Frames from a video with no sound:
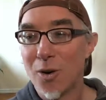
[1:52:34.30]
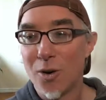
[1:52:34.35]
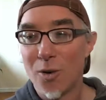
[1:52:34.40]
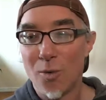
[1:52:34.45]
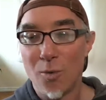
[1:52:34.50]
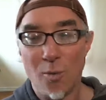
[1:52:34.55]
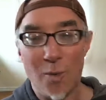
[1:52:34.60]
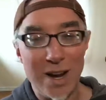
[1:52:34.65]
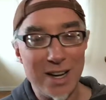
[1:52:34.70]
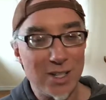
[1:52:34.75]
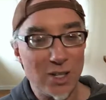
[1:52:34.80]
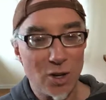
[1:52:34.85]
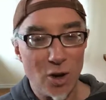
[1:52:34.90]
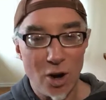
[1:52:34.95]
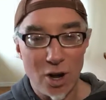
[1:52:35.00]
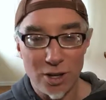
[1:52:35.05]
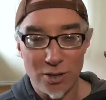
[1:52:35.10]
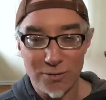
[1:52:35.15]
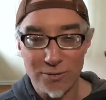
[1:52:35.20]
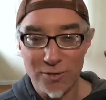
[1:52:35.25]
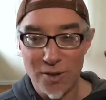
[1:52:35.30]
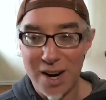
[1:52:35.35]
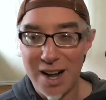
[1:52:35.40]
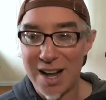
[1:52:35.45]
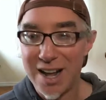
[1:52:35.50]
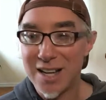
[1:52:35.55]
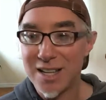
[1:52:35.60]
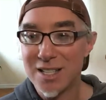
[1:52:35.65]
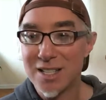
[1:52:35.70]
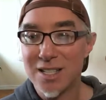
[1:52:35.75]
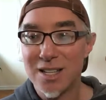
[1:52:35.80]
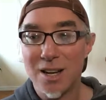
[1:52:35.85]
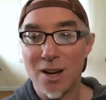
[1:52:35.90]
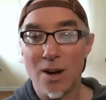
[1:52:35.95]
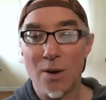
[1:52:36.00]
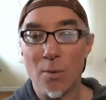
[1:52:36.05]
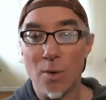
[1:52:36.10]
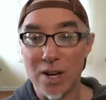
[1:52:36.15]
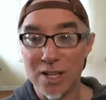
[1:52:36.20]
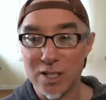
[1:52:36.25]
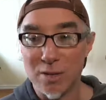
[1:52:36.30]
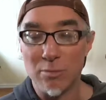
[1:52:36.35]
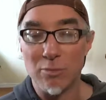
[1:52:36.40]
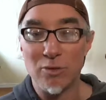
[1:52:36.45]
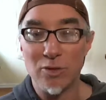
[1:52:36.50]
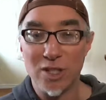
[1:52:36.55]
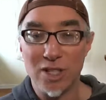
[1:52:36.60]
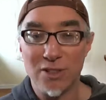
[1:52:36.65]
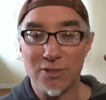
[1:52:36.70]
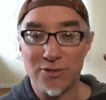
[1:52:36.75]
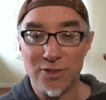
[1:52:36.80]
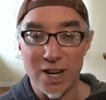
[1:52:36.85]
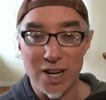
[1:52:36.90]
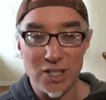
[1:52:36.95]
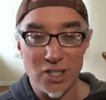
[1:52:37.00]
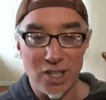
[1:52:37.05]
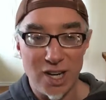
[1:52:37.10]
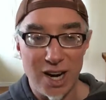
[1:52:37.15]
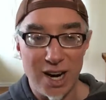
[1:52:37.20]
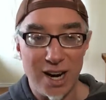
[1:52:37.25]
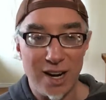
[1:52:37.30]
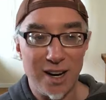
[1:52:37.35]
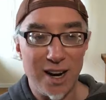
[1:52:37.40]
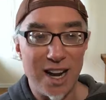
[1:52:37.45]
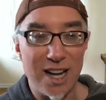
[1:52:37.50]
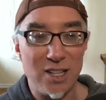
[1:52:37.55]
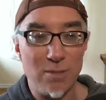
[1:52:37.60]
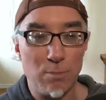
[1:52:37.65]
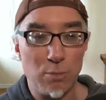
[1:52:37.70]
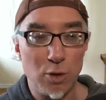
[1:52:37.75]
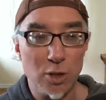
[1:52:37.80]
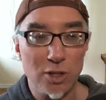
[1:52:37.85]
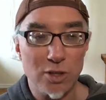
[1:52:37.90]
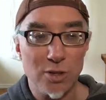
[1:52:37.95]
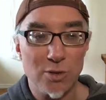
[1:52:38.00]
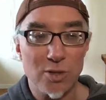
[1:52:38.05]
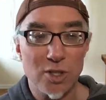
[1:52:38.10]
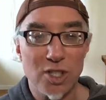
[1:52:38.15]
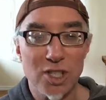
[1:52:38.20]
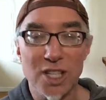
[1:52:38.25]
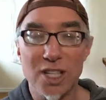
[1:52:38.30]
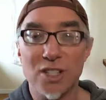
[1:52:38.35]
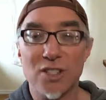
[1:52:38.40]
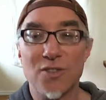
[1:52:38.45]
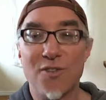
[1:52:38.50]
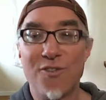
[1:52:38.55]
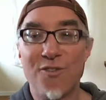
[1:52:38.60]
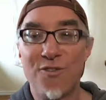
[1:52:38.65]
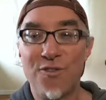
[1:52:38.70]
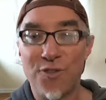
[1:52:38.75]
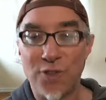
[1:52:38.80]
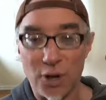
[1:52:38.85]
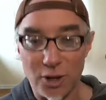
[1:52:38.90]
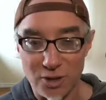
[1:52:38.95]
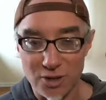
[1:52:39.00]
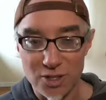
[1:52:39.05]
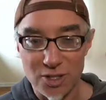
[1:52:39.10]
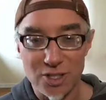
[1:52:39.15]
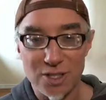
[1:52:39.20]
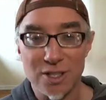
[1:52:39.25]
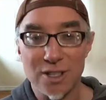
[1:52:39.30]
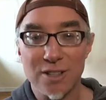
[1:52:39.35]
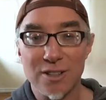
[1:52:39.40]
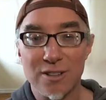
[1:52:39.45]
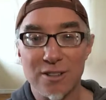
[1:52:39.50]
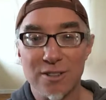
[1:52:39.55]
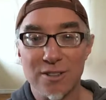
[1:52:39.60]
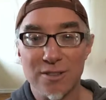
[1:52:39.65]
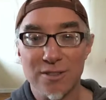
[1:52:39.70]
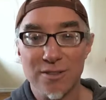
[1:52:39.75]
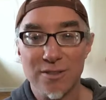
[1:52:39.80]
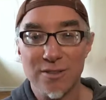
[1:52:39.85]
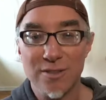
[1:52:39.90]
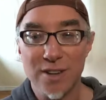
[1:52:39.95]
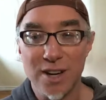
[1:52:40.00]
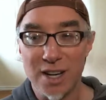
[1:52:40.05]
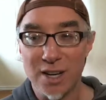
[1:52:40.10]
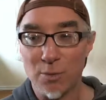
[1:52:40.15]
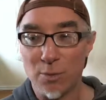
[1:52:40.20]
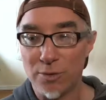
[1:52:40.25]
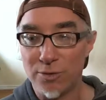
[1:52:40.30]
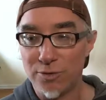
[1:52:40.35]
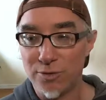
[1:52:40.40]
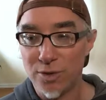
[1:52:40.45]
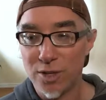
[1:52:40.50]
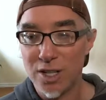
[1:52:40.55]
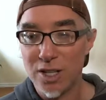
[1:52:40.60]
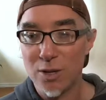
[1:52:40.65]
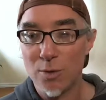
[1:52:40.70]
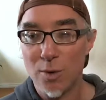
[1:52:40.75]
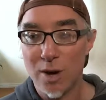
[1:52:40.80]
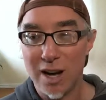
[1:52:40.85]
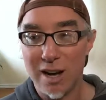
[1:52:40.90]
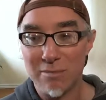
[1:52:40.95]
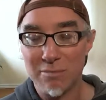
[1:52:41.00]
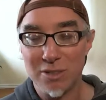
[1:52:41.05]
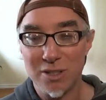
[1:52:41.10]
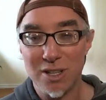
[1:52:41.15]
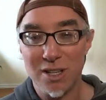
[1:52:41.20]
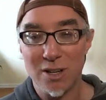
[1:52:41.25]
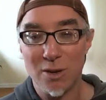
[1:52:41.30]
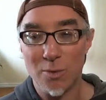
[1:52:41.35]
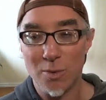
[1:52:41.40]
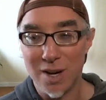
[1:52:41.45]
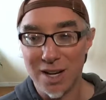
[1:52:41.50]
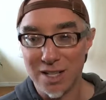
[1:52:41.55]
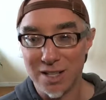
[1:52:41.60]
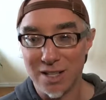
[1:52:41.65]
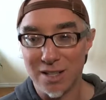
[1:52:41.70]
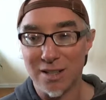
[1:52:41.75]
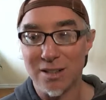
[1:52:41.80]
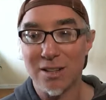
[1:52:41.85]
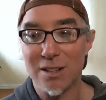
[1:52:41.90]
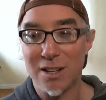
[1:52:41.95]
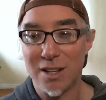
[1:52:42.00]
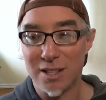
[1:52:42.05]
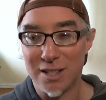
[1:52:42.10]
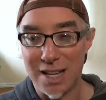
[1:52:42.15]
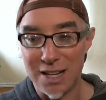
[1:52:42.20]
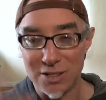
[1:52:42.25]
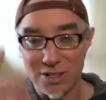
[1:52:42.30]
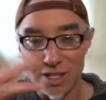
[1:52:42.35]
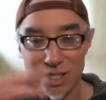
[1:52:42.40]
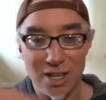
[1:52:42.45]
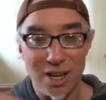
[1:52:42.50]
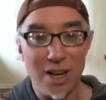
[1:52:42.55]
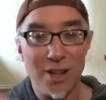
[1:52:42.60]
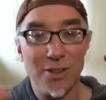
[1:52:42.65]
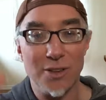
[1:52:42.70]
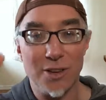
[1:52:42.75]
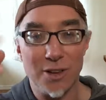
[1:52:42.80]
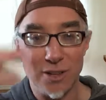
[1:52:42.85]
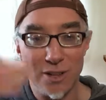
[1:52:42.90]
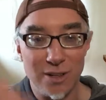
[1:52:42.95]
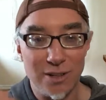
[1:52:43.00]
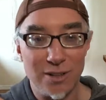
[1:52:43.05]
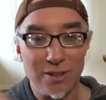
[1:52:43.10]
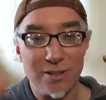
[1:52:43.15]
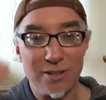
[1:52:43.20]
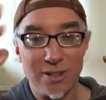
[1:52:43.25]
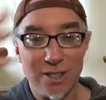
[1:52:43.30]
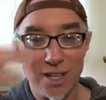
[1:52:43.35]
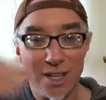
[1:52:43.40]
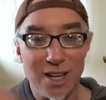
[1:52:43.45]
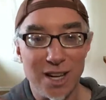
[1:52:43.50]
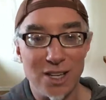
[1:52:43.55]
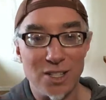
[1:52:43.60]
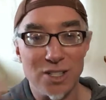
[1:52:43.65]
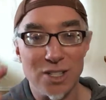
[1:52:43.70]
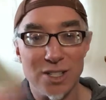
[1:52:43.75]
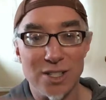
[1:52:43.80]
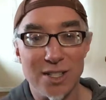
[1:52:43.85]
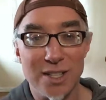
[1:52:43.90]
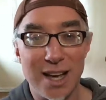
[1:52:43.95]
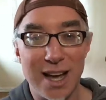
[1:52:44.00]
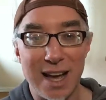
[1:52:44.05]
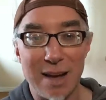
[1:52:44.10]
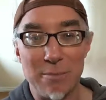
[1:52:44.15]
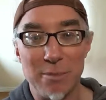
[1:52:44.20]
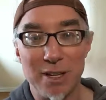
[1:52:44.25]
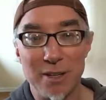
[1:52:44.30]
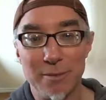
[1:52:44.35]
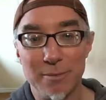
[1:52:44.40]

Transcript: when to call a friend, when to breathe fresh air, and put those things first. And it will free you up in a way that allows the other connections to happen.